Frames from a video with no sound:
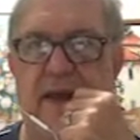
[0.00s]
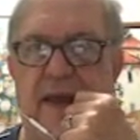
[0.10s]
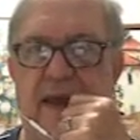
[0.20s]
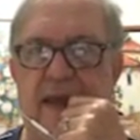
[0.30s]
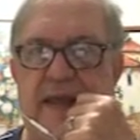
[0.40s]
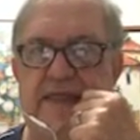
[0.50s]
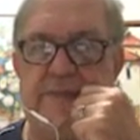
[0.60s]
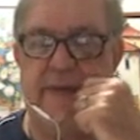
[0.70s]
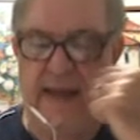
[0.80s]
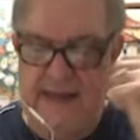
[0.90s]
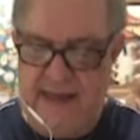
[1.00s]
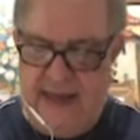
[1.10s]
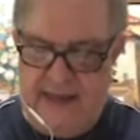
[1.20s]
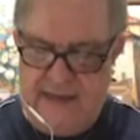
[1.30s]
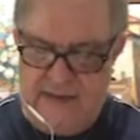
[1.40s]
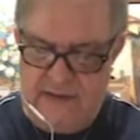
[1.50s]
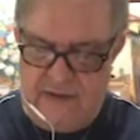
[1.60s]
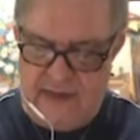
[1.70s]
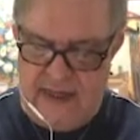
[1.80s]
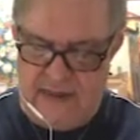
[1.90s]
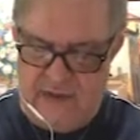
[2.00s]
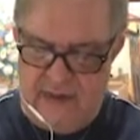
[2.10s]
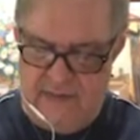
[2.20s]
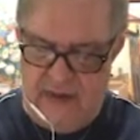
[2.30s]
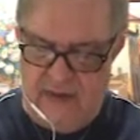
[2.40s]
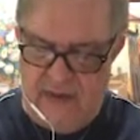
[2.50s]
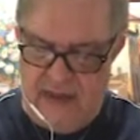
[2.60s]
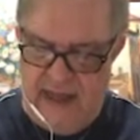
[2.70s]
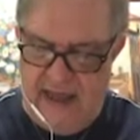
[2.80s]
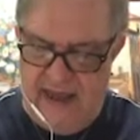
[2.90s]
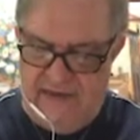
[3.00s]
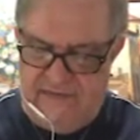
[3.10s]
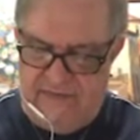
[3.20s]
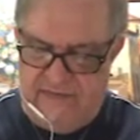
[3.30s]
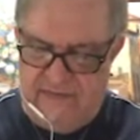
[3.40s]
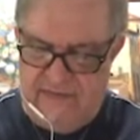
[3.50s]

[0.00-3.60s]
and expand that. So that's going to be 1/2